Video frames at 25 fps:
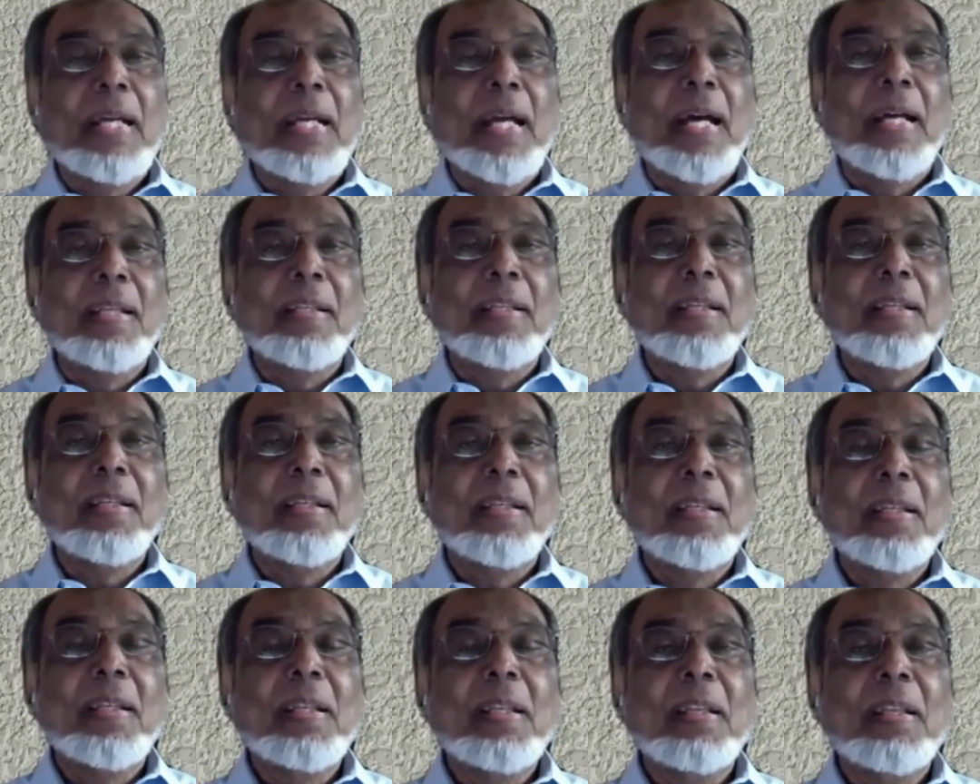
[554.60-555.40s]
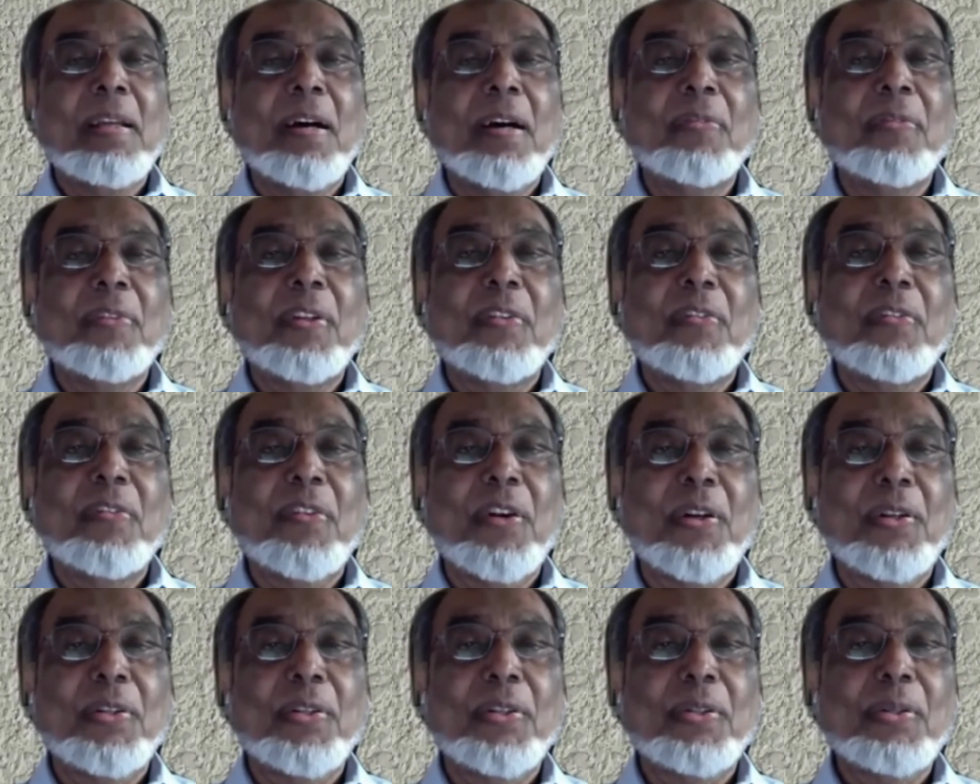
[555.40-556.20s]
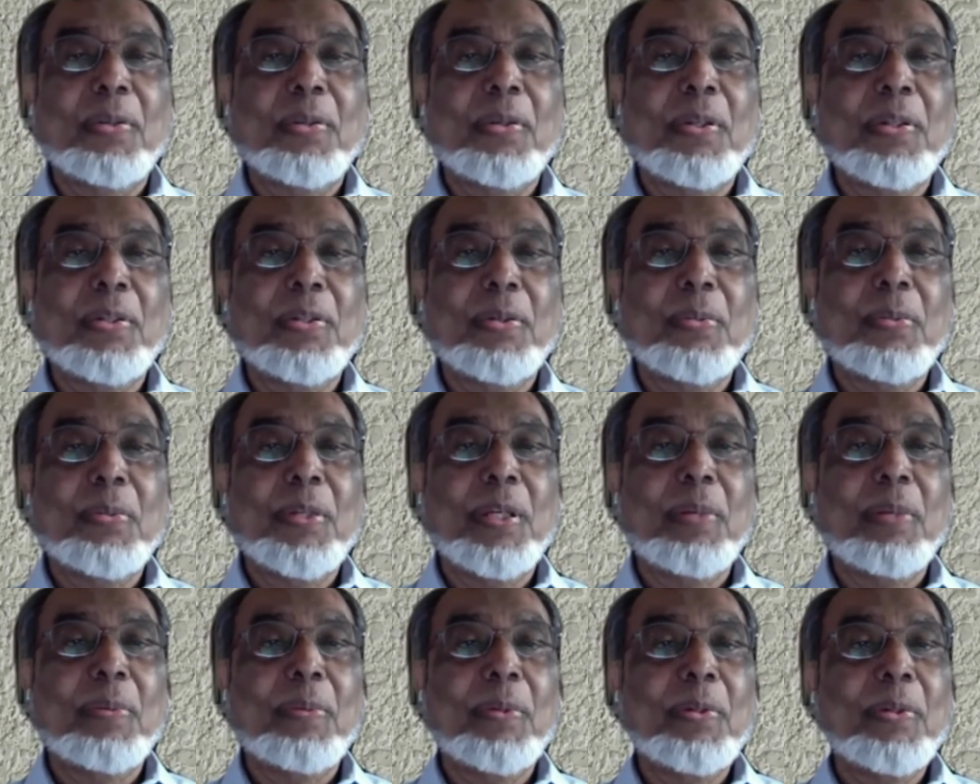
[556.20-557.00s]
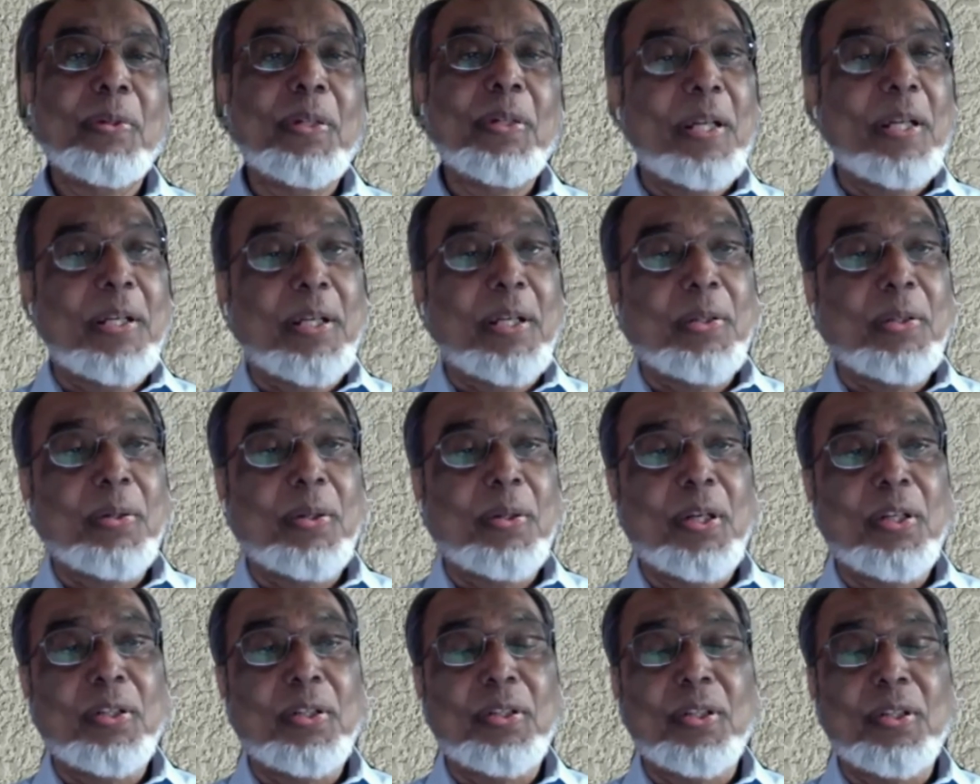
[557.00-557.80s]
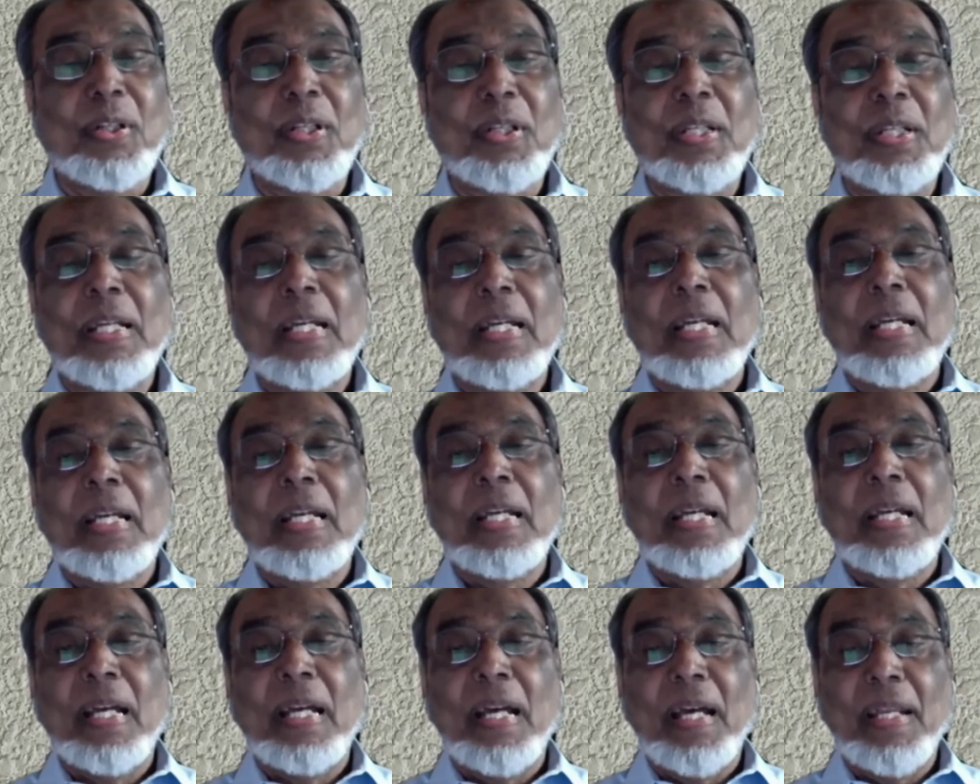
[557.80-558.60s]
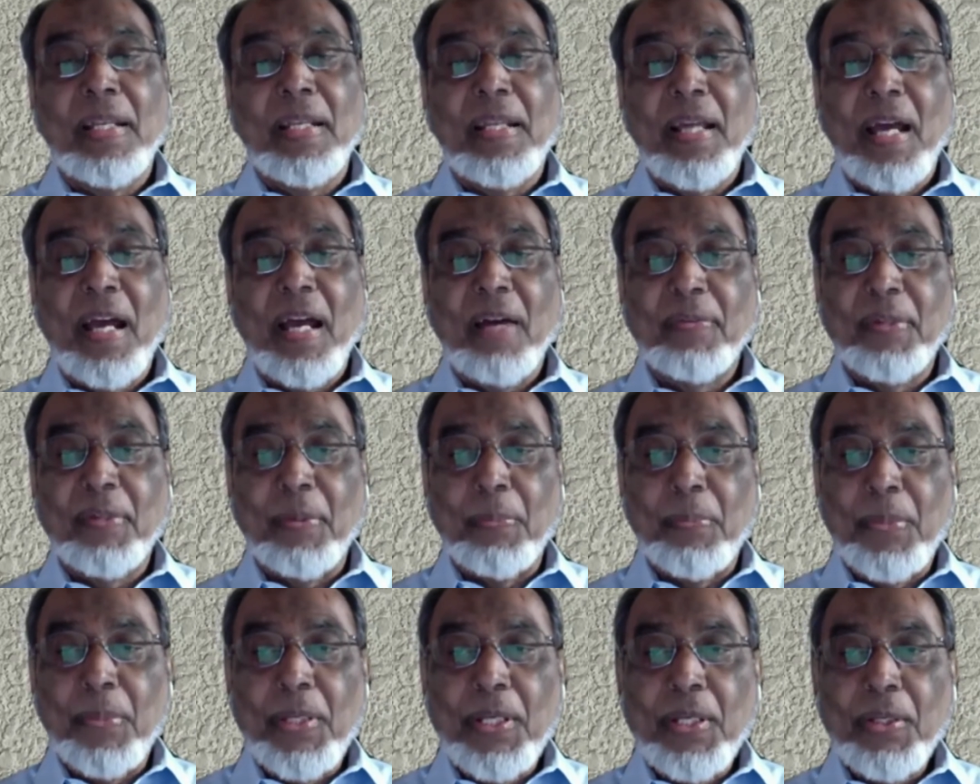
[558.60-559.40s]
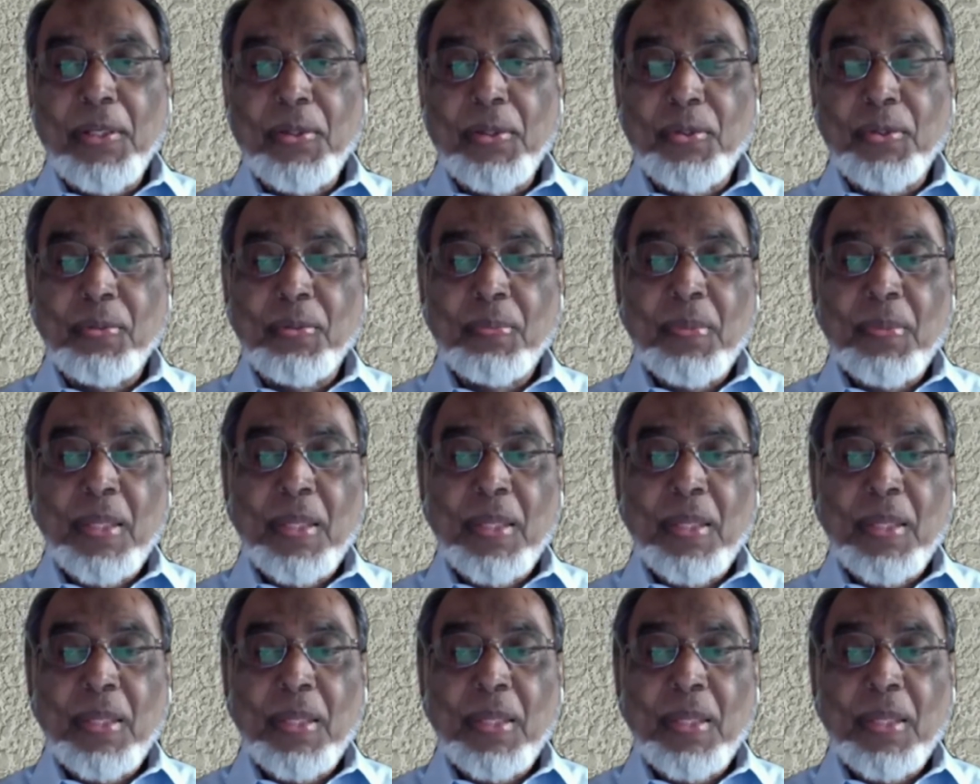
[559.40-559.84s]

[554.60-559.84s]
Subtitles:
And he really loves the foreign students to be able to get education and have the means